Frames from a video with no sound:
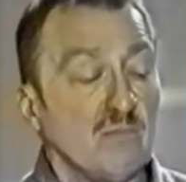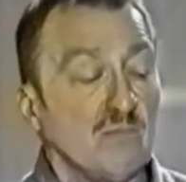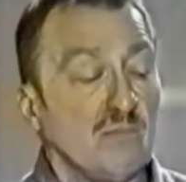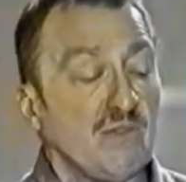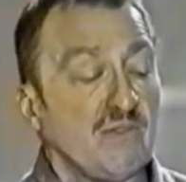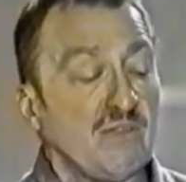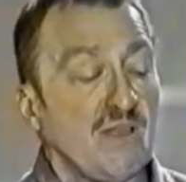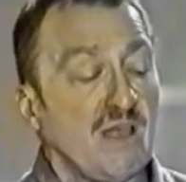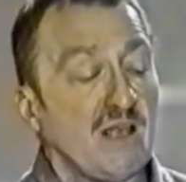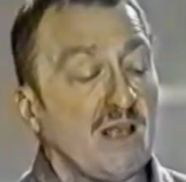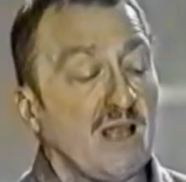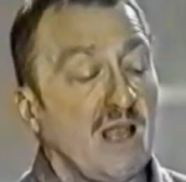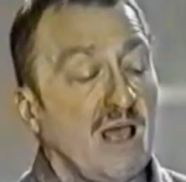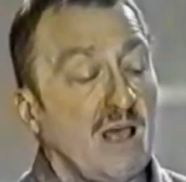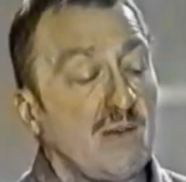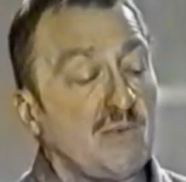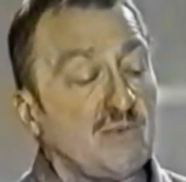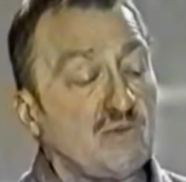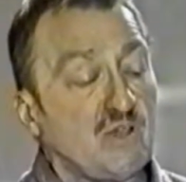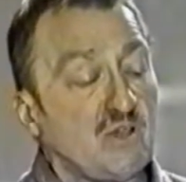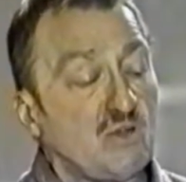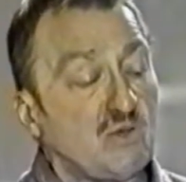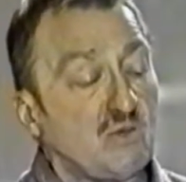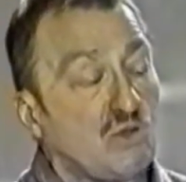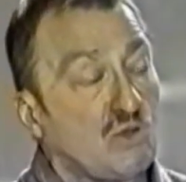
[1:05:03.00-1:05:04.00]
but then
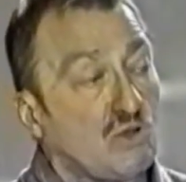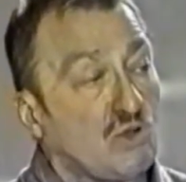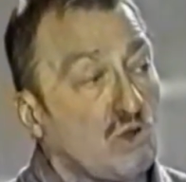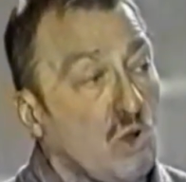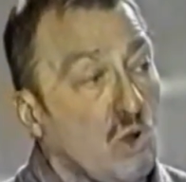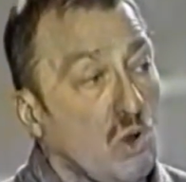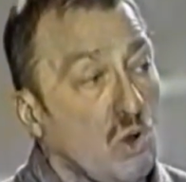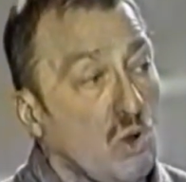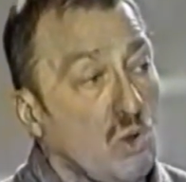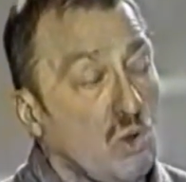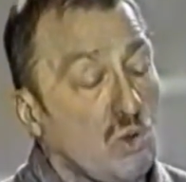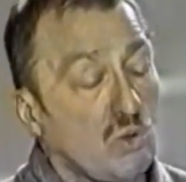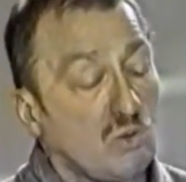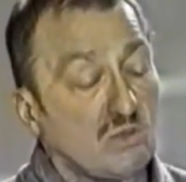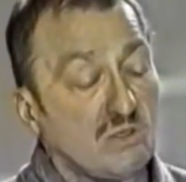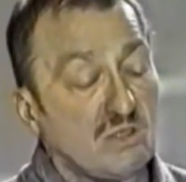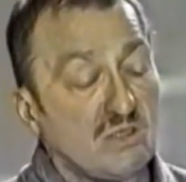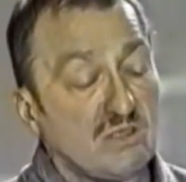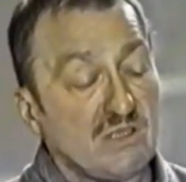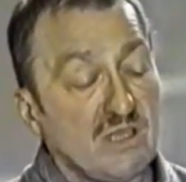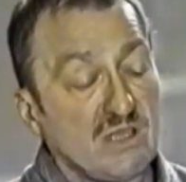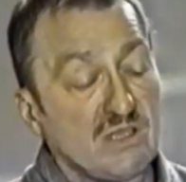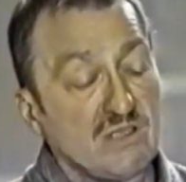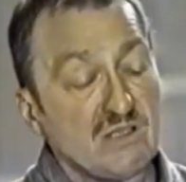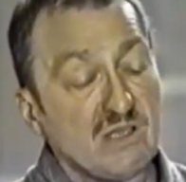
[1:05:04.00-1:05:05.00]
lapse into a cold,
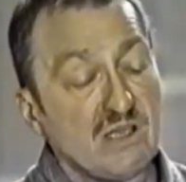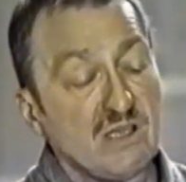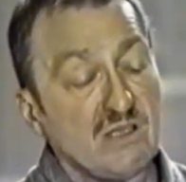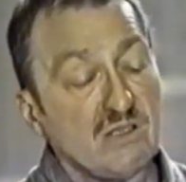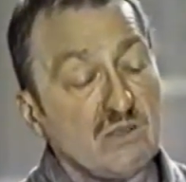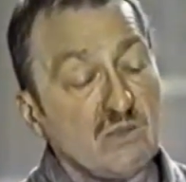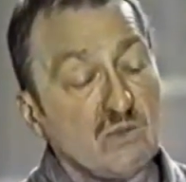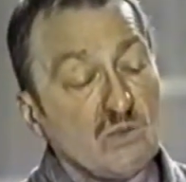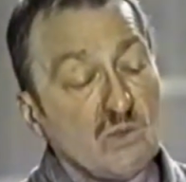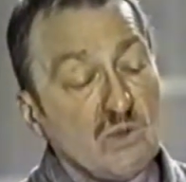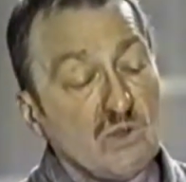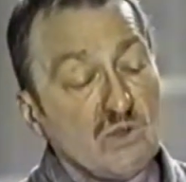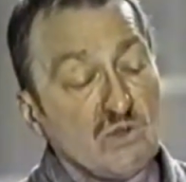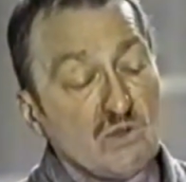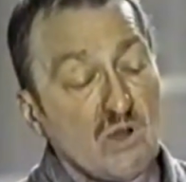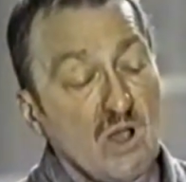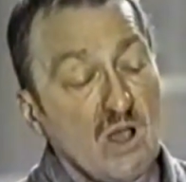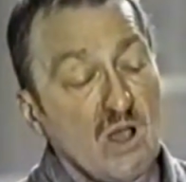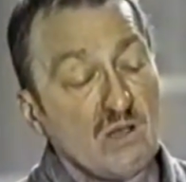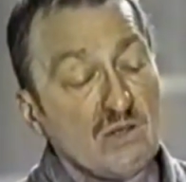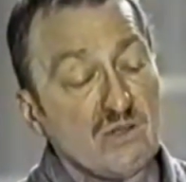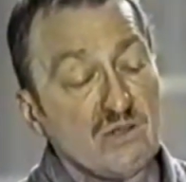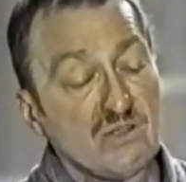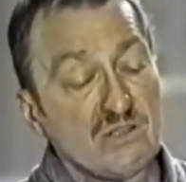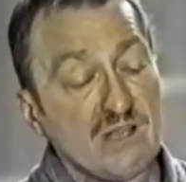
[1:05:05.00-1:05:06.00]
distant,
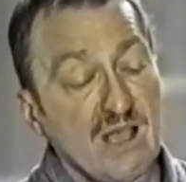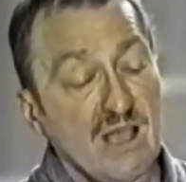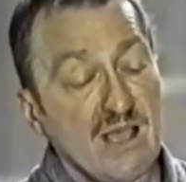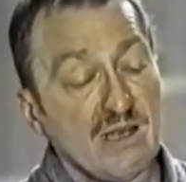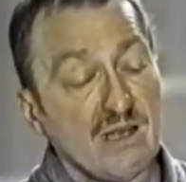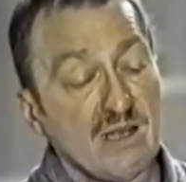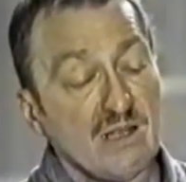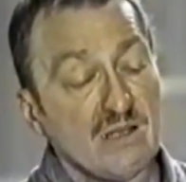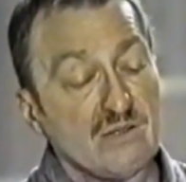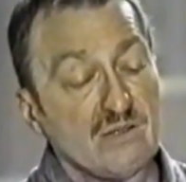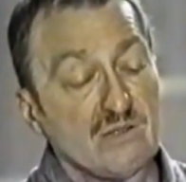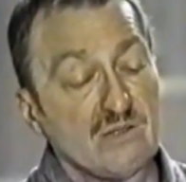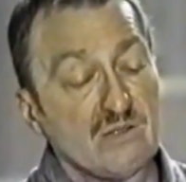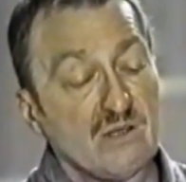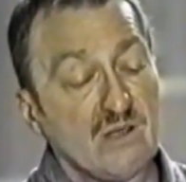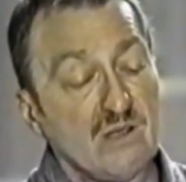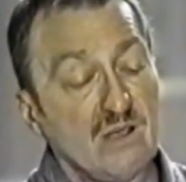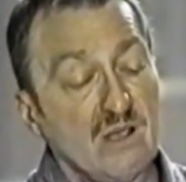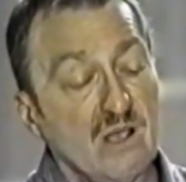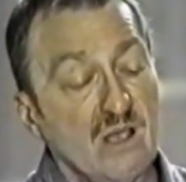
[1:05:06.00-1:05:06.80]
withdrawn silence.